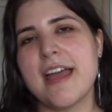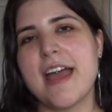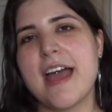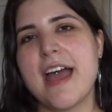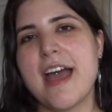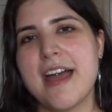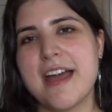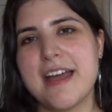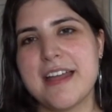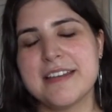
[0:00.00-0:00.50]

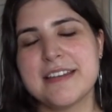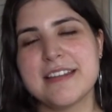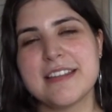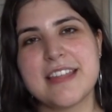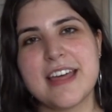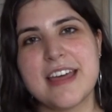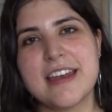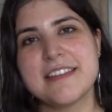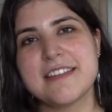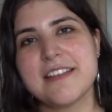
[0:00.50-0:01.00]
And
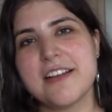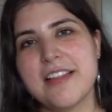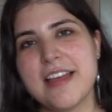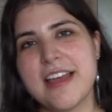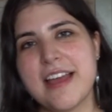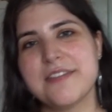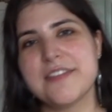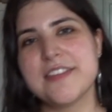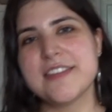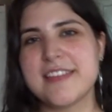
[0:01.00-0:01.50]
that is all I
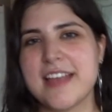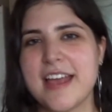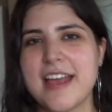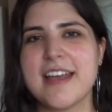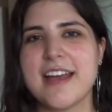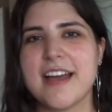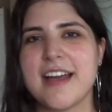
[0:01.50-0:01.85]
have to say.